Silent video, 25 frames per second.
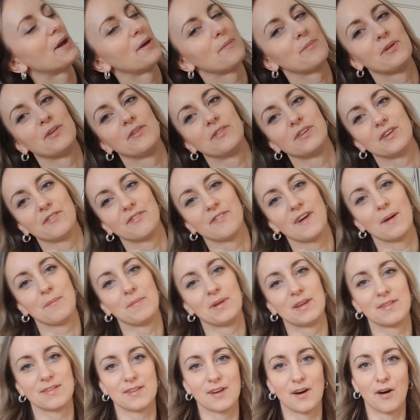hope you and your
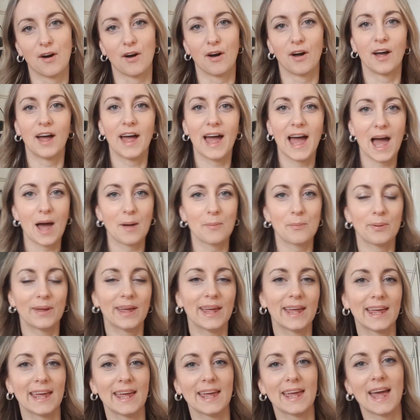families are
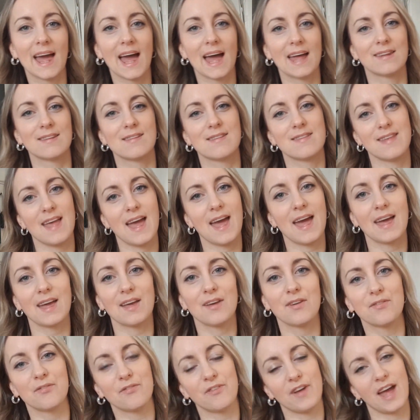happy and
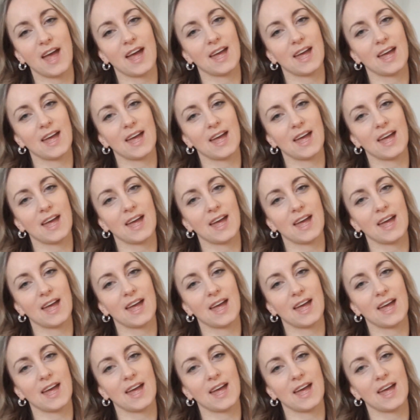safe